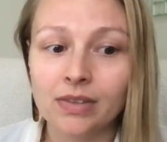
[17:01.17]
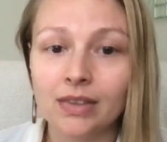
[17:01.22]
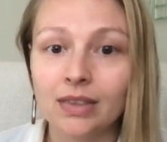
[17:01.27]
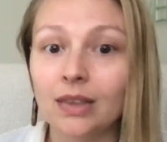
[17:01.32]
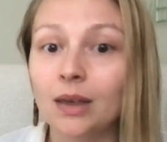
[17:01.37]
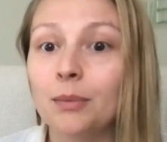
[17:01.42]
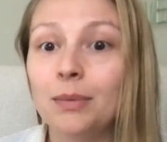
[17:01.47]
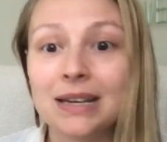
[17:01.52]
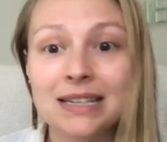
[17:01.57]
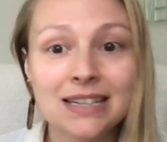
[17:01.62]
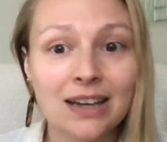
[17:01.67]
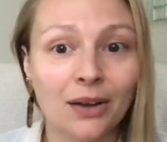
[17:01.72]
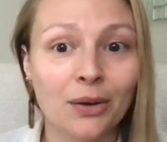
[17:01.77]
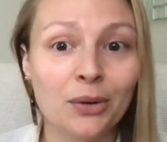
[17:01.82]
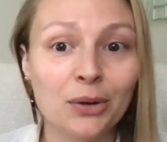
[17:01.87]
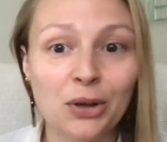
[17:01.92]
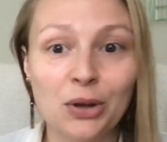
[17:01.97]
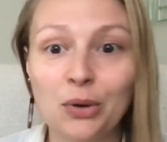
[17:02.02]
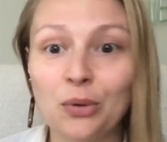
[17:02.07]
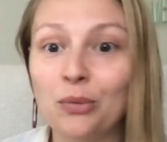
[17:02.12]
let me tell
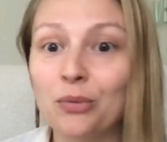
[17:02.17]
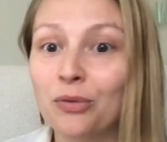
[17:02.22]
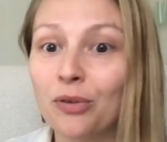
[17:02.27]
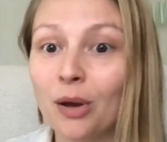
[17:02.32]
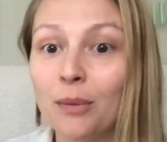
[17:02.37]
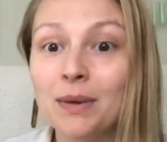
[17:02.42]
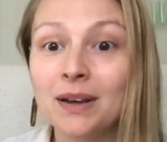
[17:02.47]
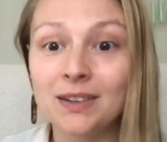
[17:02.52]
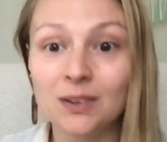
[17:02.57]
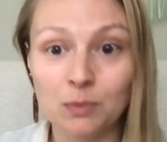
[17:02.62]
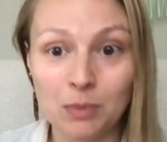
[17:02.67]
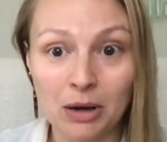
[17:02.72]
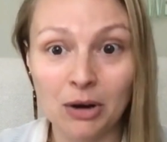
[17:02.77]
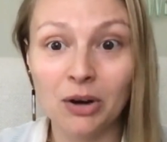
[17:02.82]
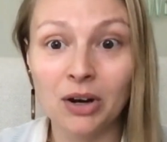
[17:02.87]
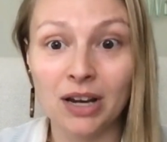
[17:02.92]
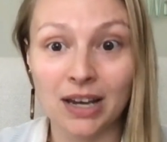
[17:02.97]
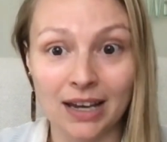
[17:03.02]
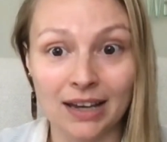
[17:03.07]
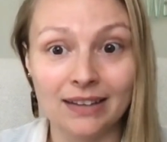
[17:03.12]
you from
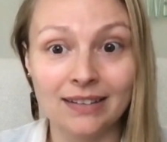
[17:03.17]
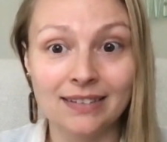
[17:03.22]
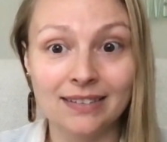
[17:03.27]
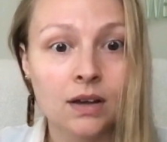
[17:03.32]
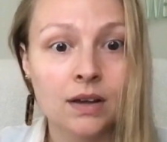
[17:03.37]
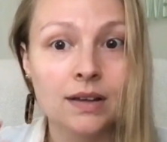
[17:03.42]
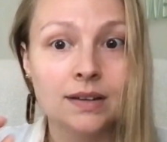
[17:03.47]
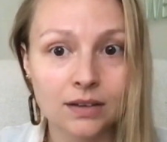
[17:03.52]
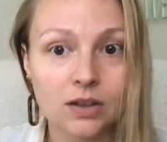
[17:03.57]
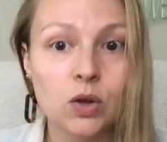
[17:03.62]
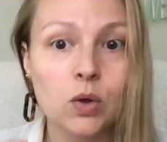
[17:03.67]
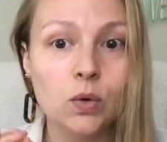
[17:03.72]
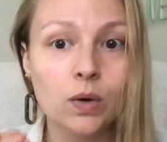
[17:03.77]
experience, you